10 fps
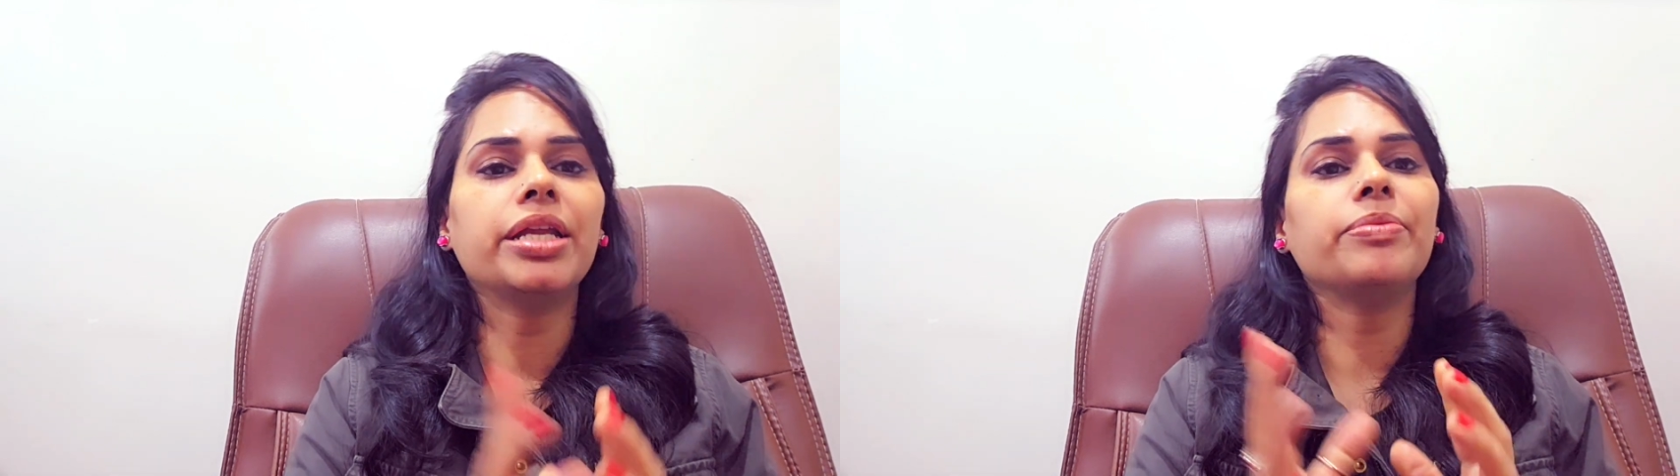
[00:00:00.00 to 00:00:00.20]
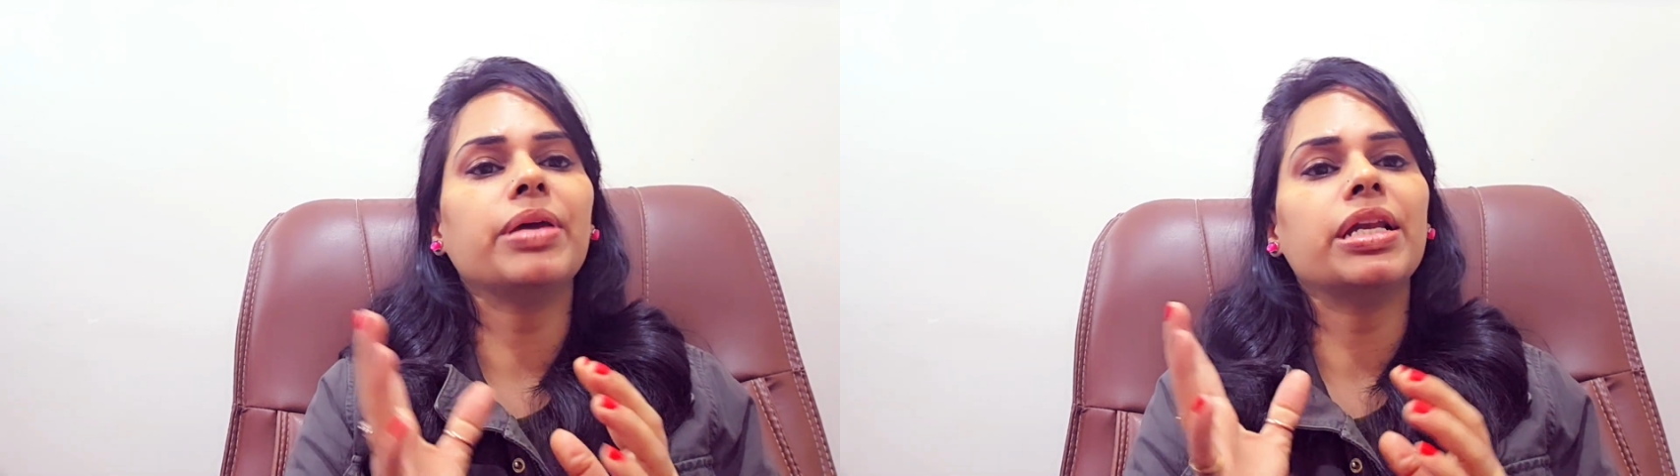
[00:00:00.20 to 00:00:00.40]

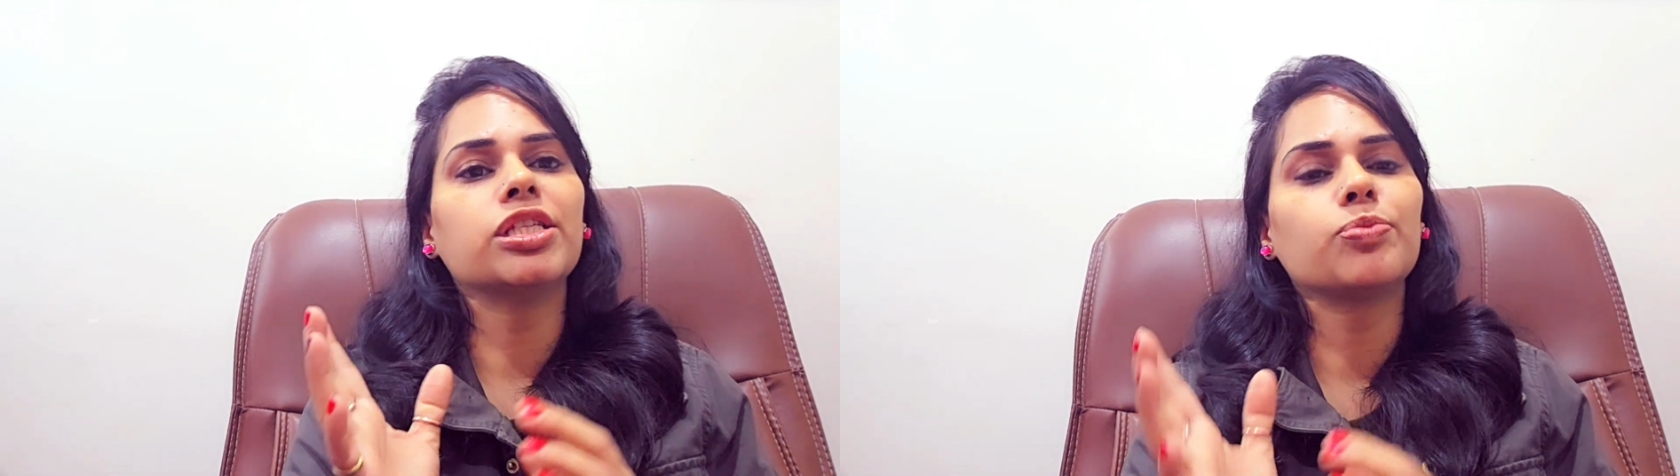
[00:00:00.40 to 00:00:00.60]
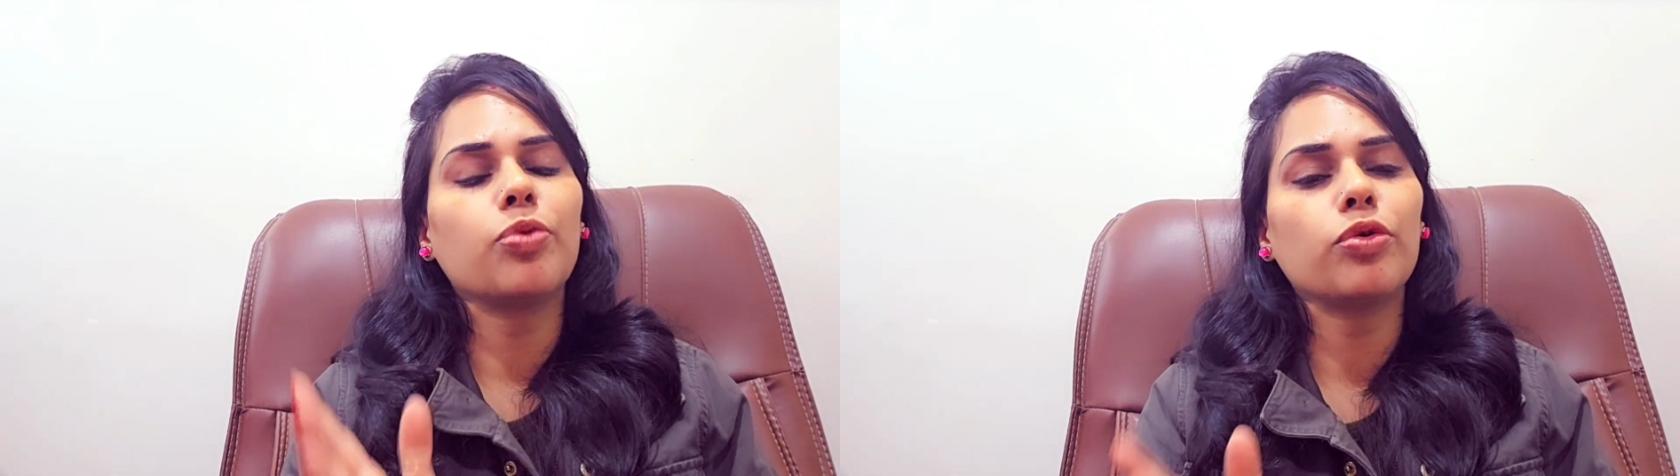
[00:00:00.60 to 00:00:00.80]

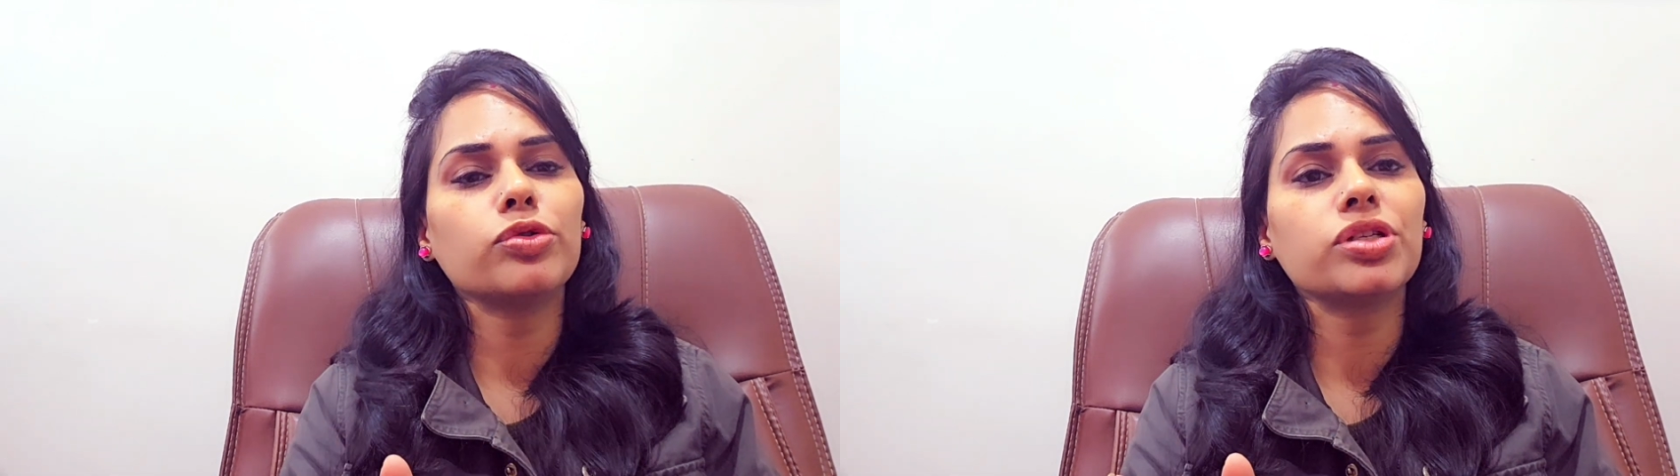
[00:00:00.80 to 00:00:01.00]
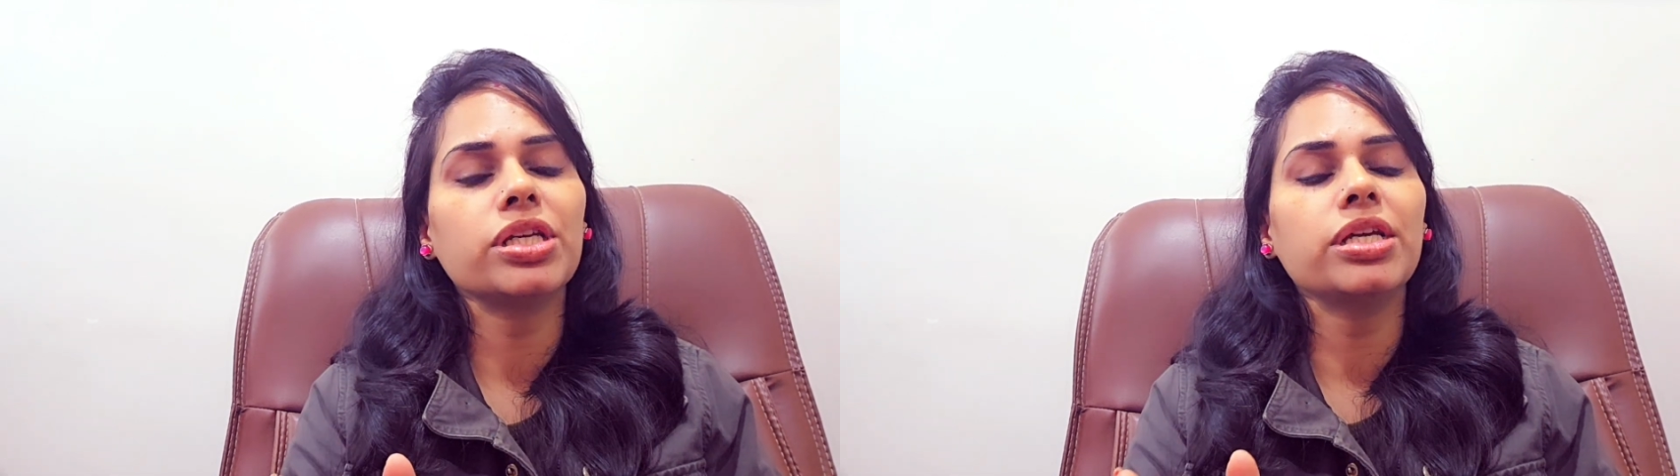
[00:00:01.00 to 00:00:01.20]
tibialis
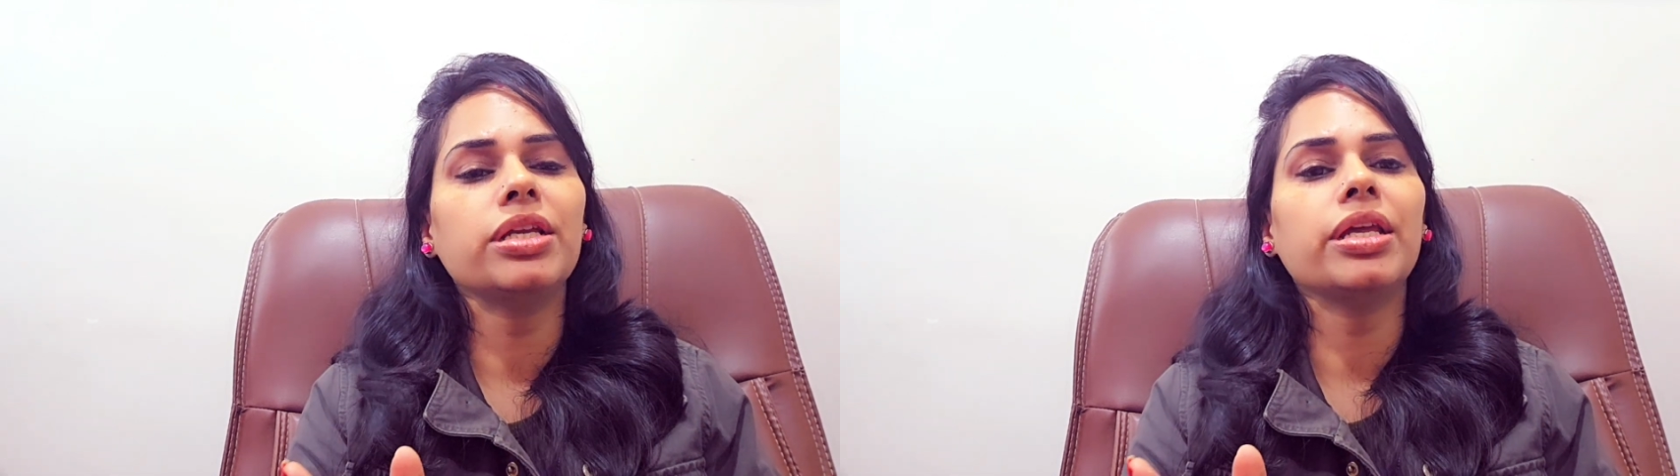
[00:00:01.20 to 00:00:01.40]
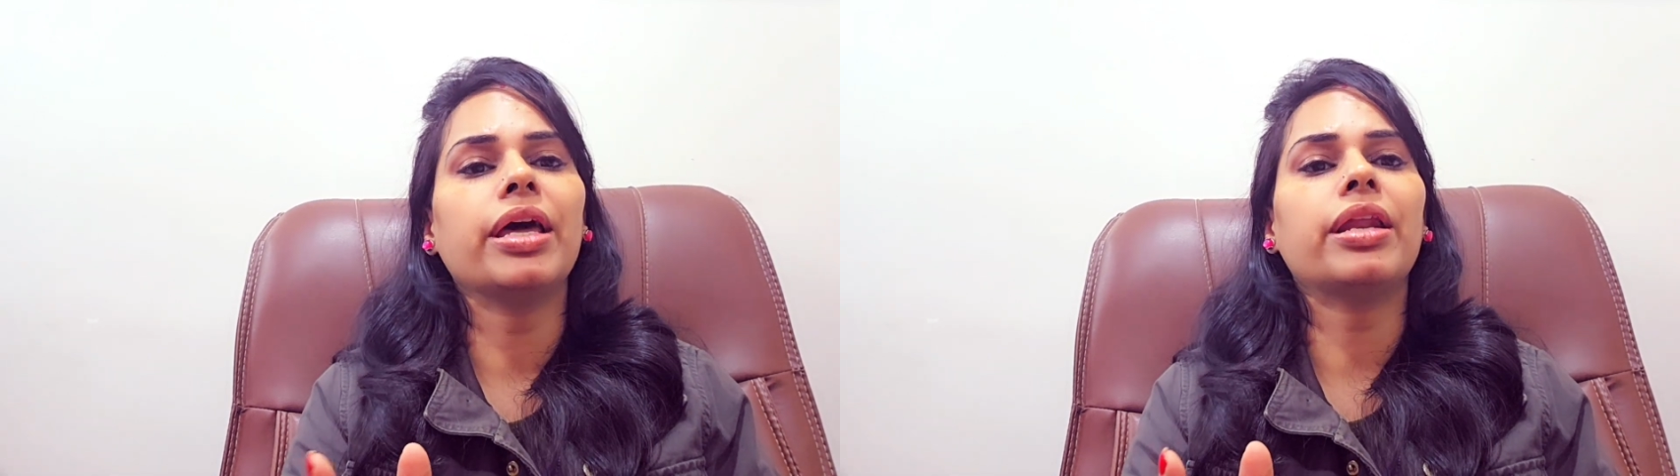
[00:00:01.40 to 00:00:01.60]

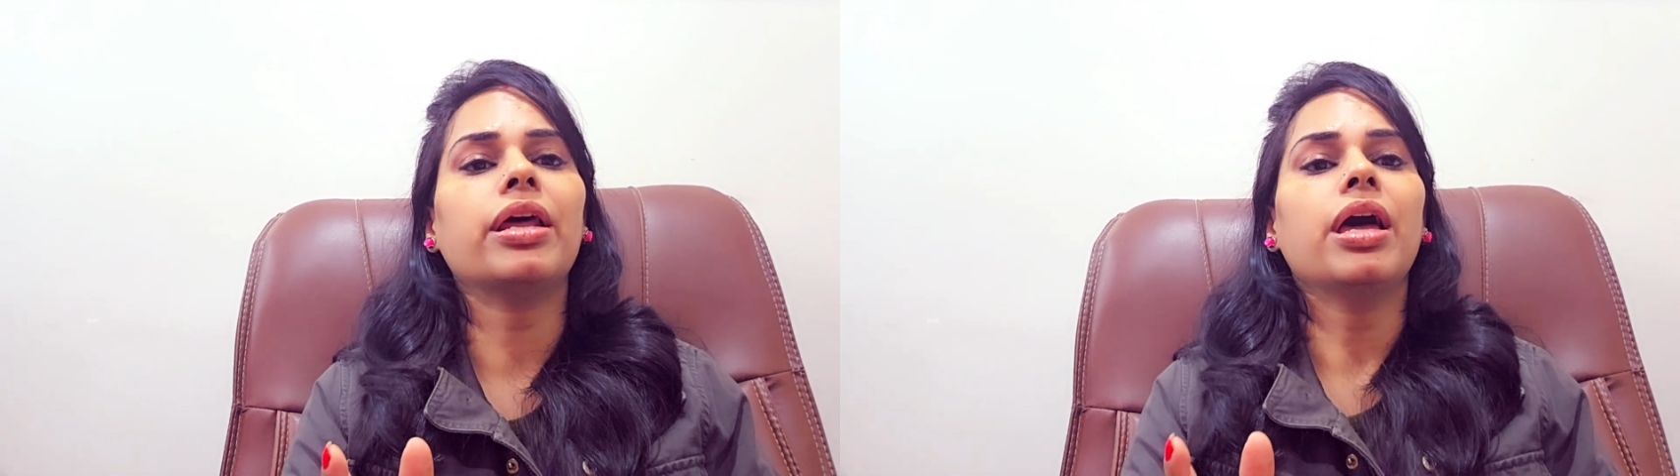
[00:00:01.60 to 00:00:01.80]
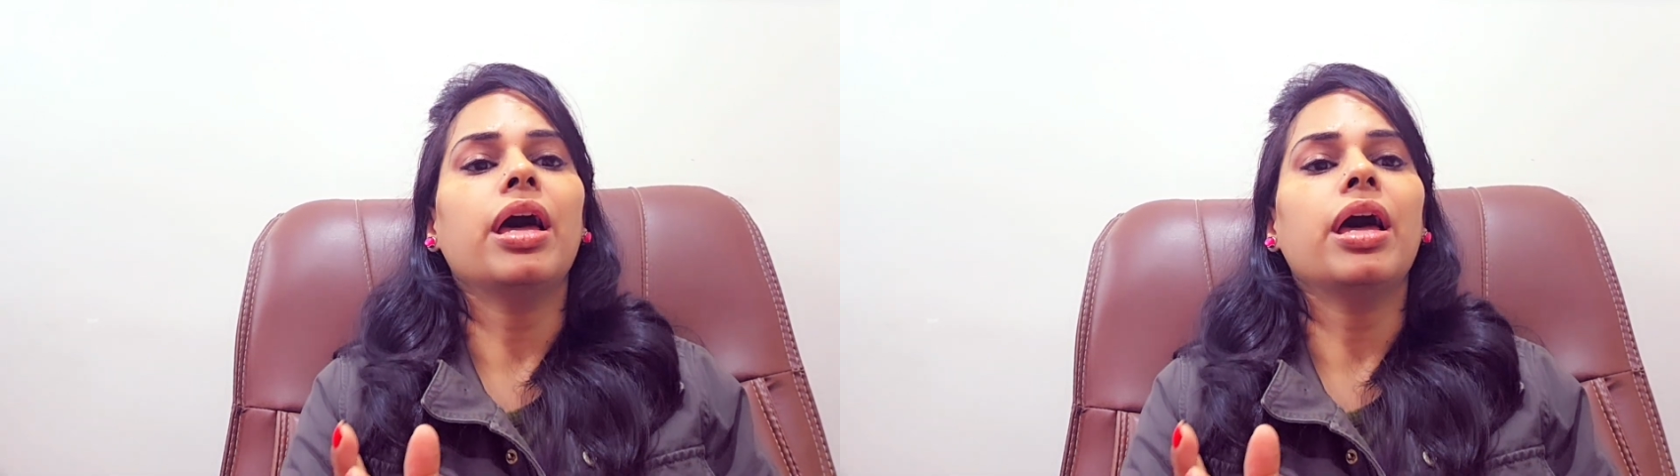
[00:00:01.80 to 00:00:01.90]
posterior,